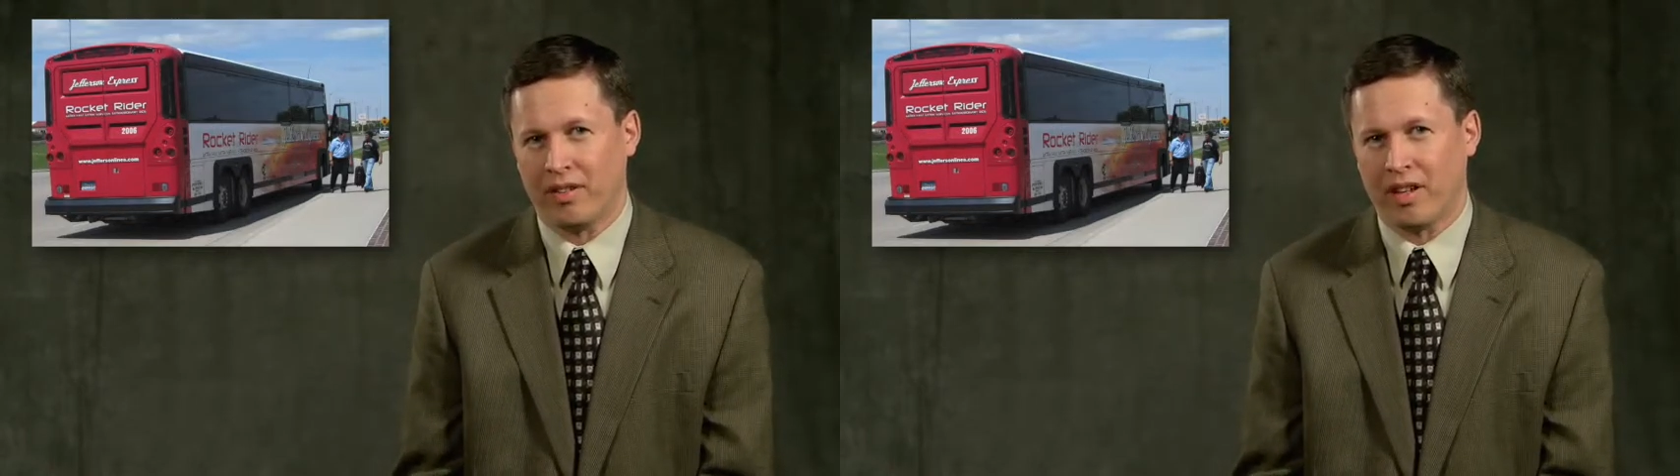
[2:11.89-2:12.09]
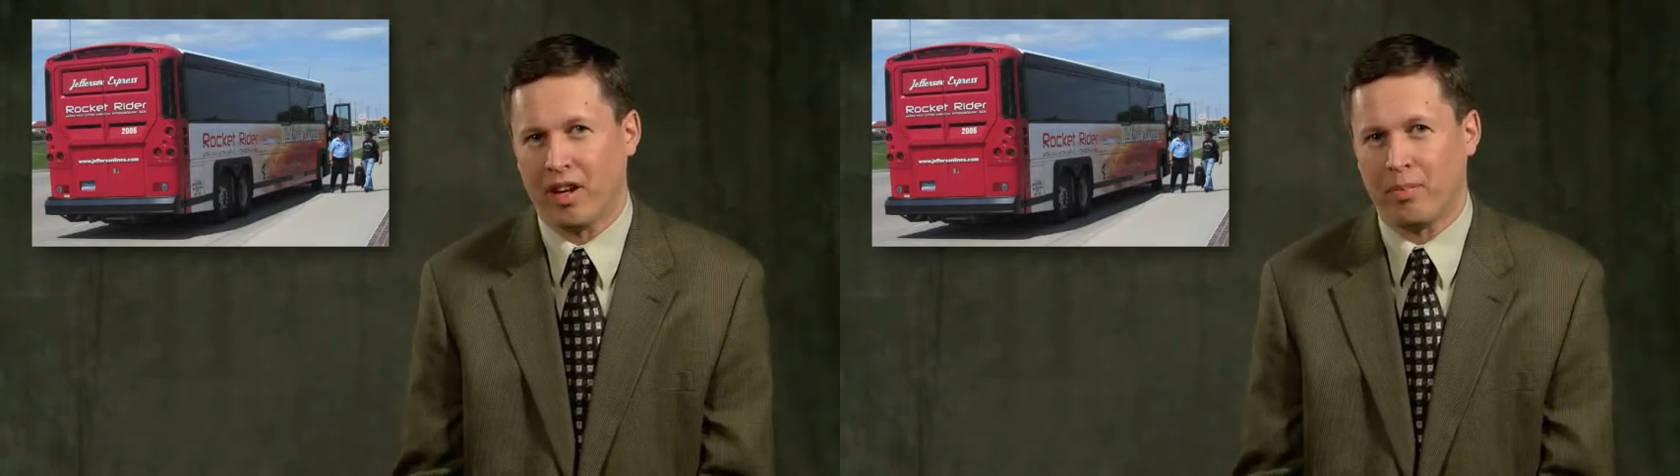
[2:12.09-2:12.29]

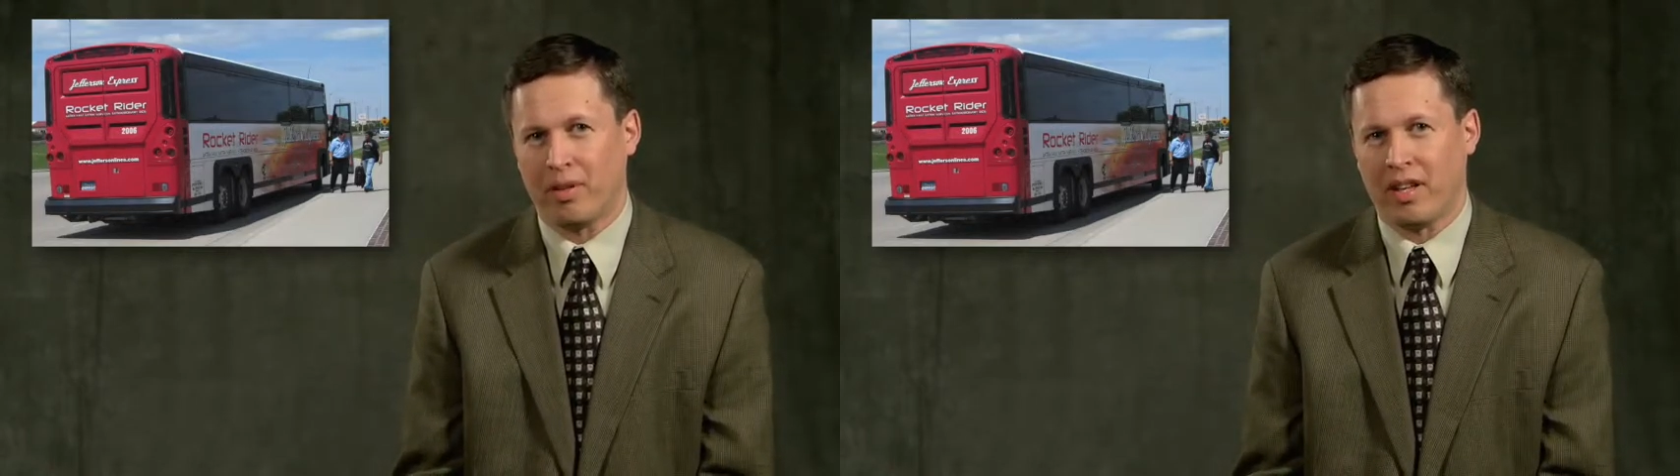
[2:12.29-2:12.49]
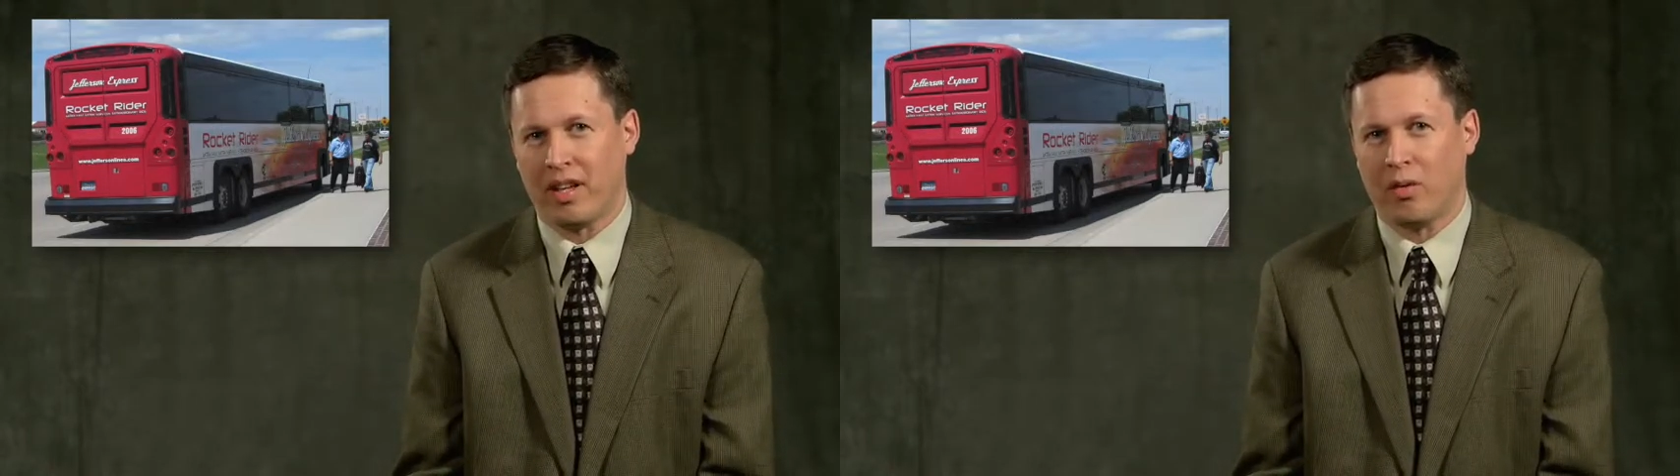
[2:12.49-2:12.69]
They all
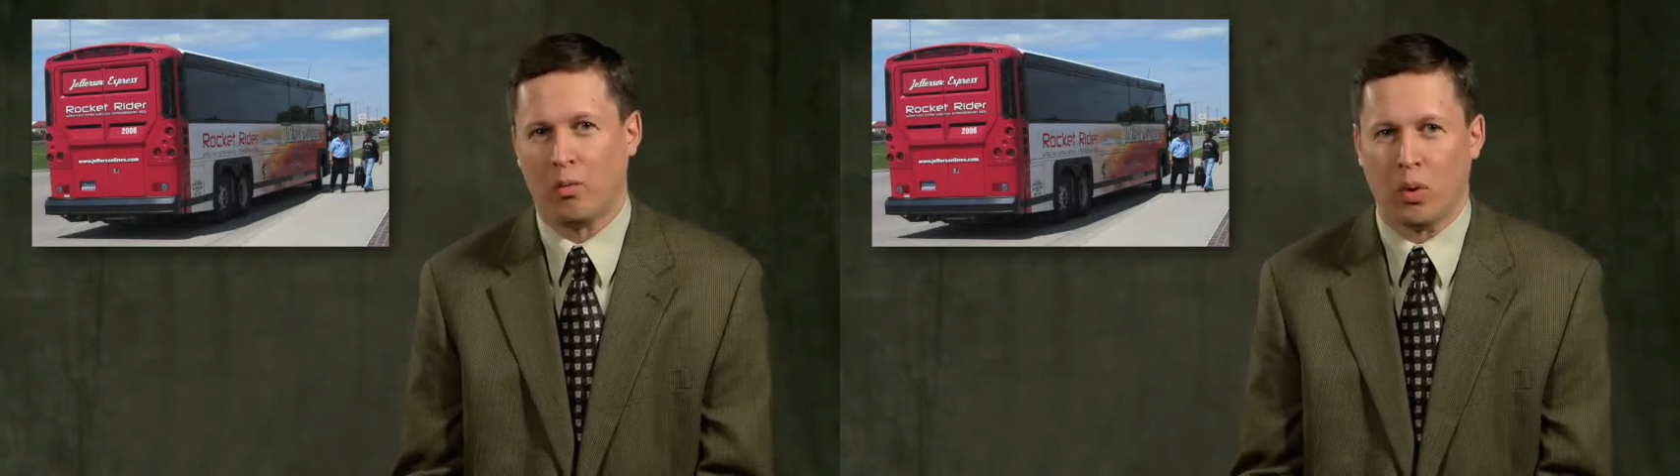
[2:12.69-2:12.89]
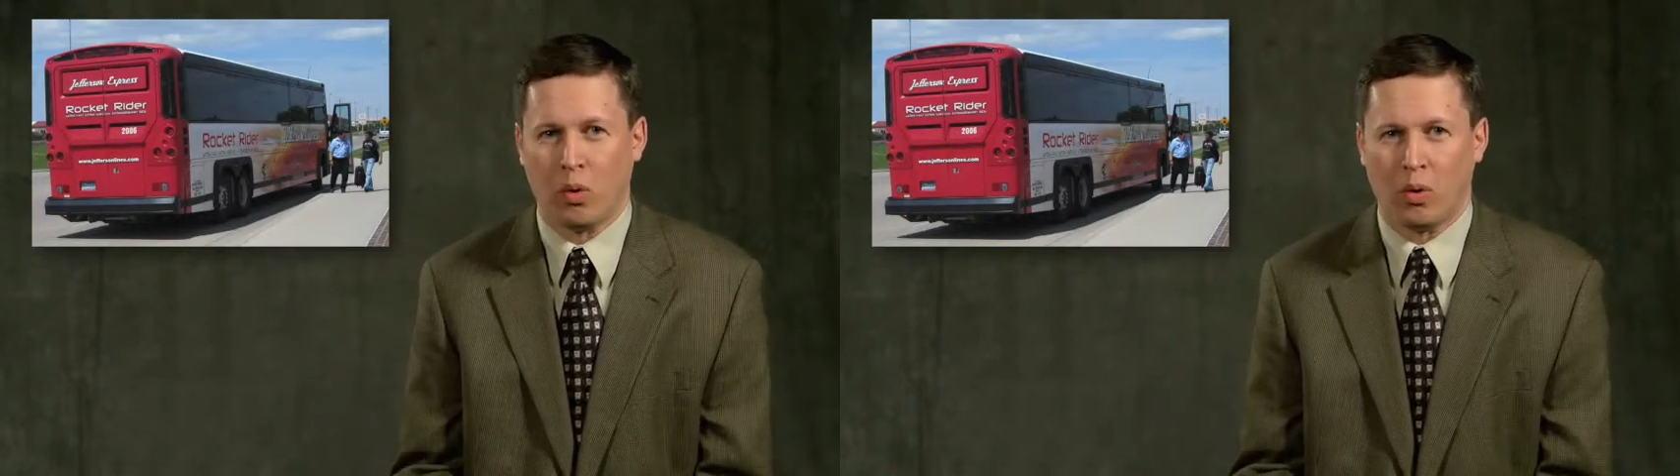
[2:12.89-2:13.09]
play a
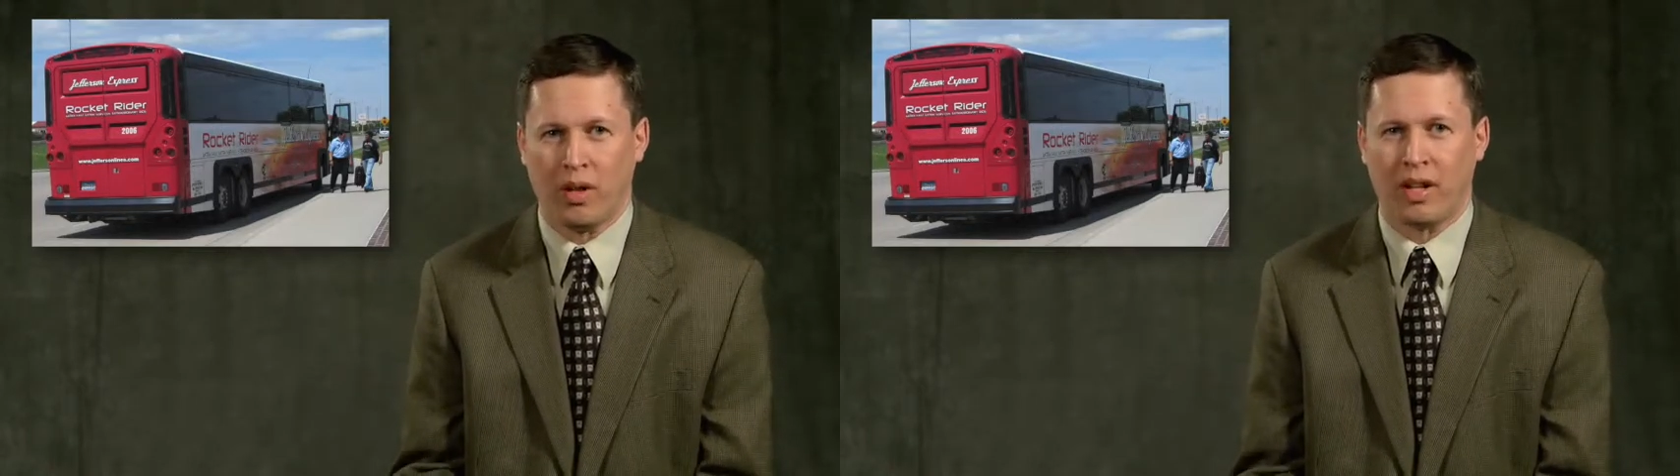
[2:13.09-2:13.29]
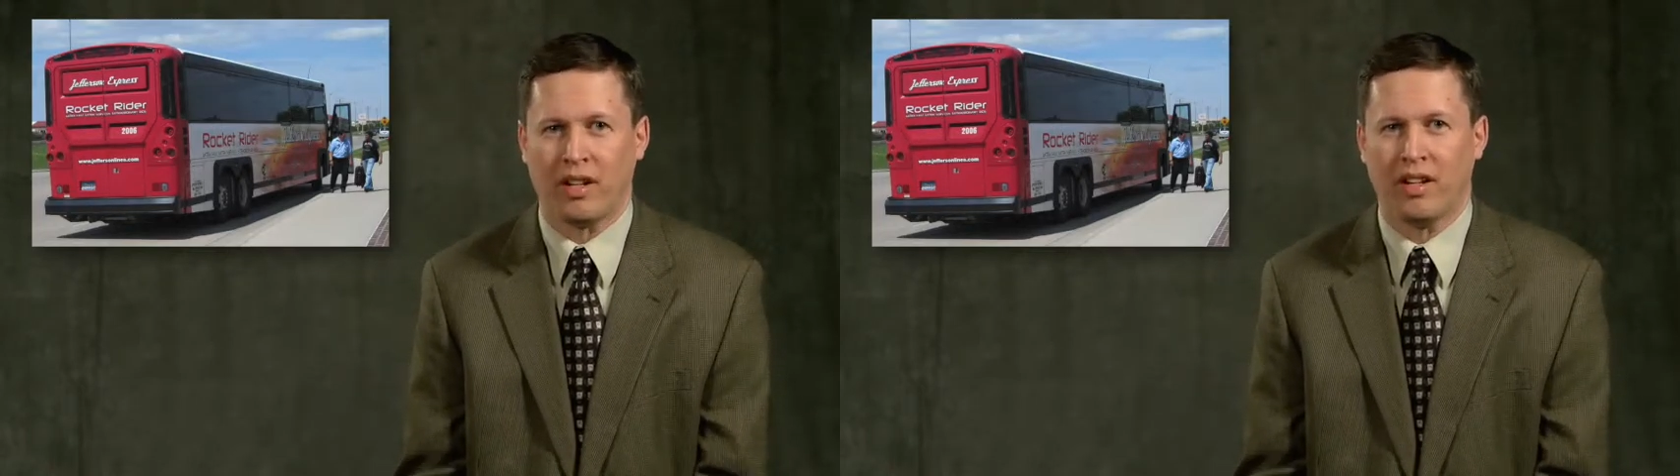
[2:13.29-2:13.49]
role
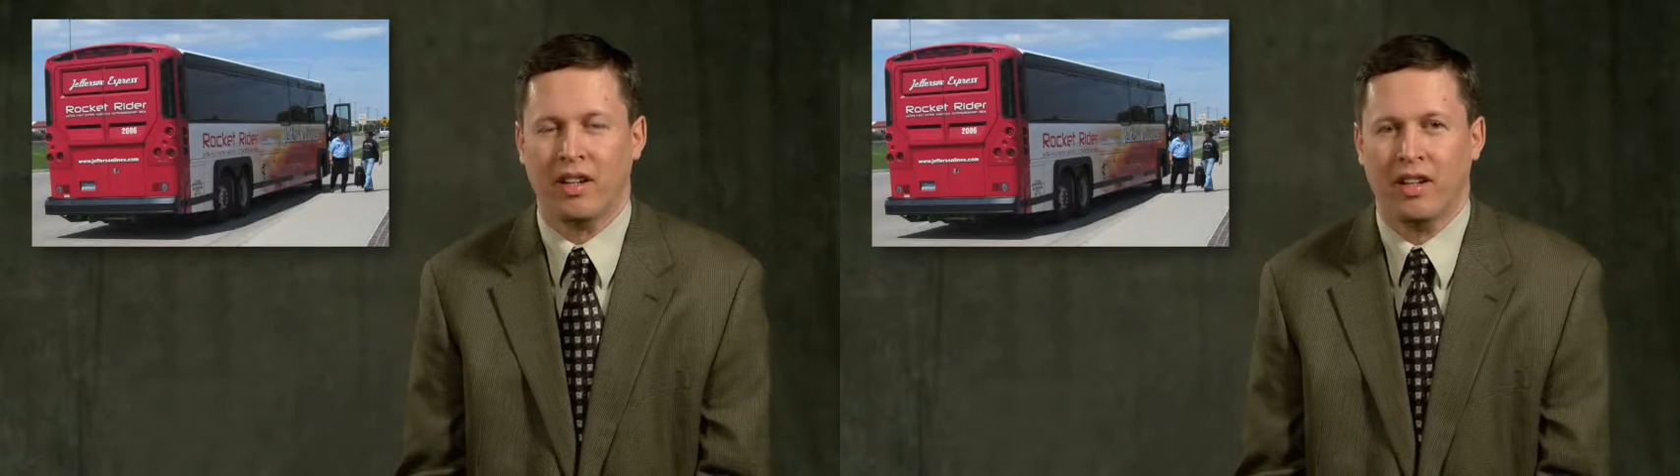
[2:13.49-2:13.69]
in